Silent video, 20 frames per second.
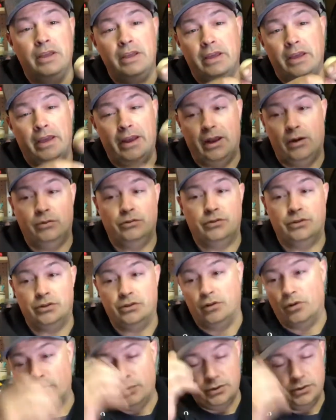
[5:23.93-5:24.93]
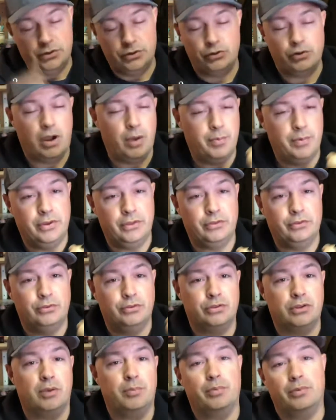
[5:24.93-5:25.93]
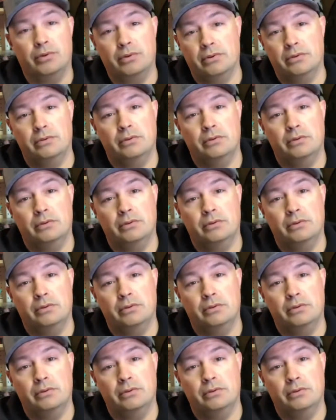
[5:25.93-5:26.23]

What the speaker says: and I was just always dropping it through the scupper